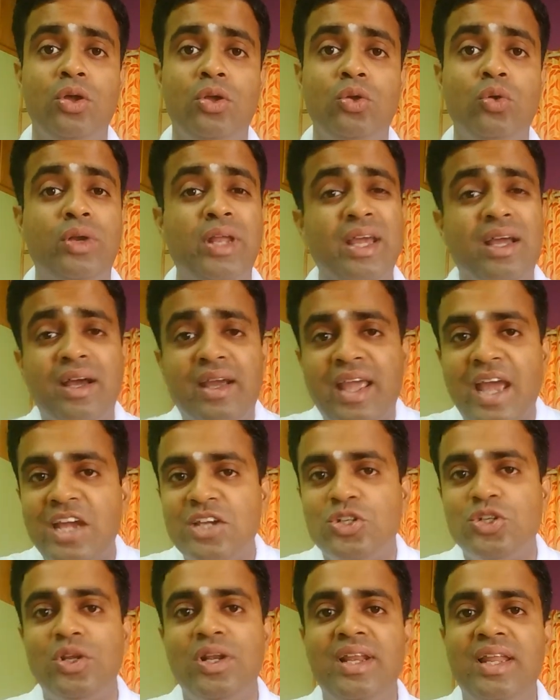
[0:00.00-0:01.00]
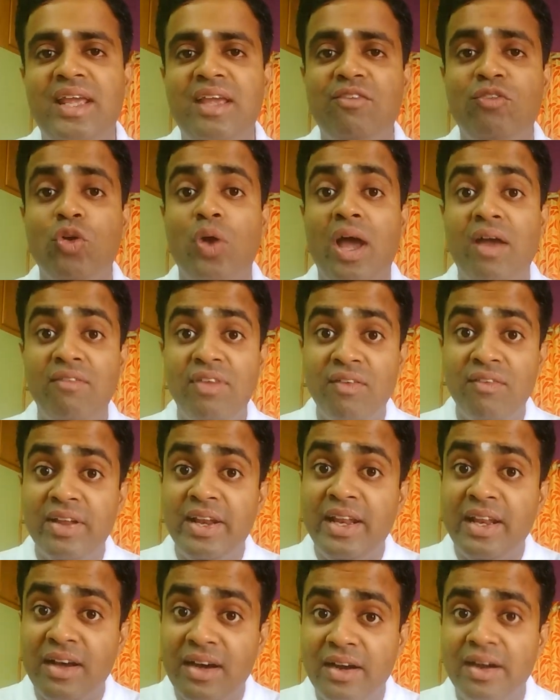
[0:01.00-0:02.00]
you take a casual leave, you have
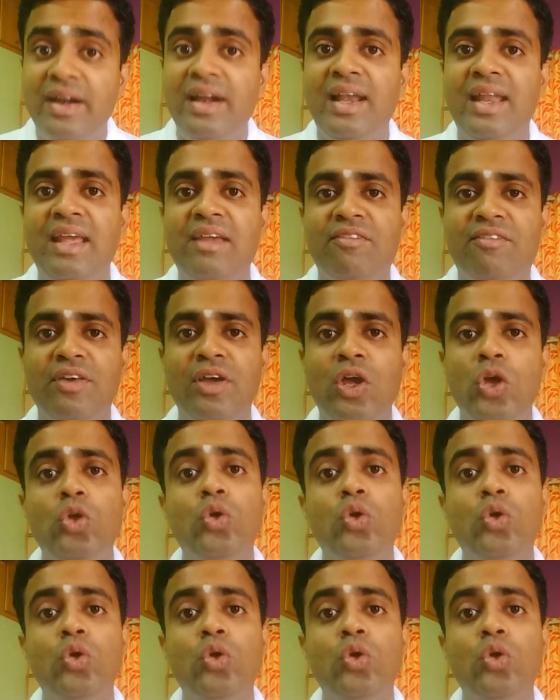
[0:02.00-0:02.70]
even an earned leave,